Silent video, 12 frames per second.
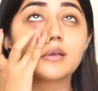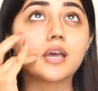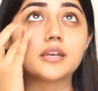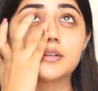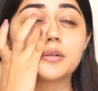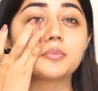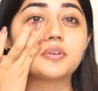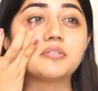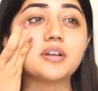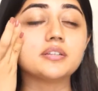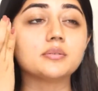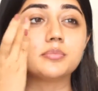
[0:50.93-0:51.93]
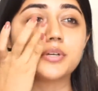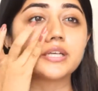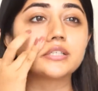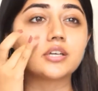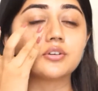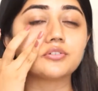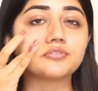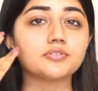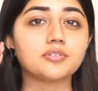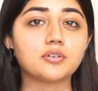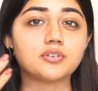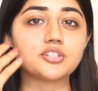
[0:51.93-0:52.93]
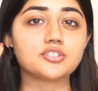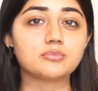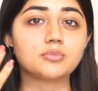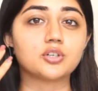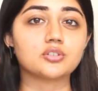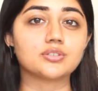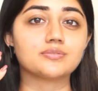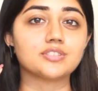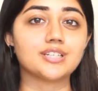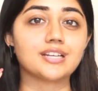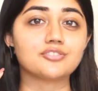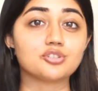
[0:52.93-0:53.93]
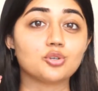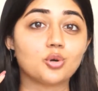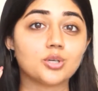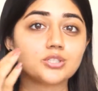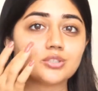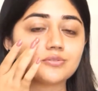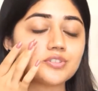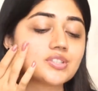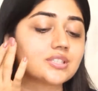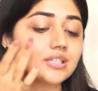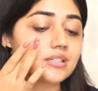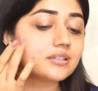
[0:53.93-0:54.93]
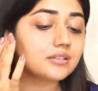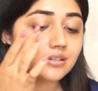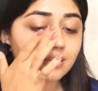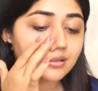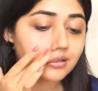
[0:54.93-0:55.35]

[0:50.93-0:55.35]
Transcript: and it will prevent the breakdown of your foundation because of the natural oils of your skin.